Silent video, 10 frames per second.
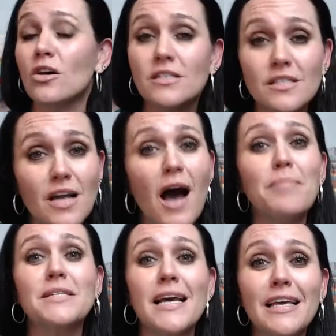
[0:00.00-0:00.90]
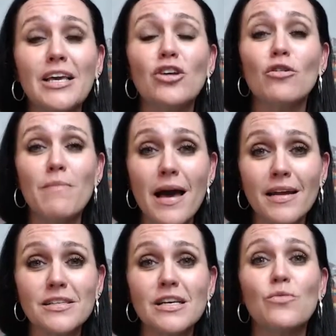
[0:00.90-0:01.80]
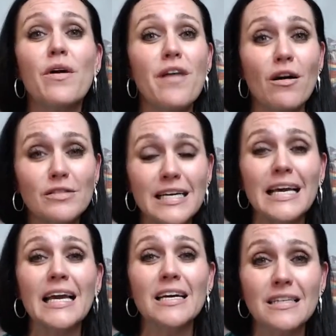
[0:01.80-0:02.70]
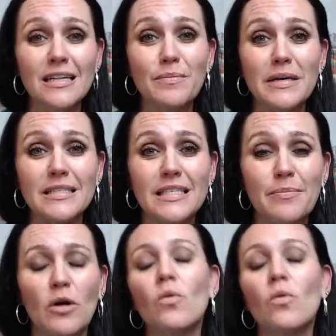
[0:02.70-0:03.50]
stop taking your medicine without digging a little bit deeper.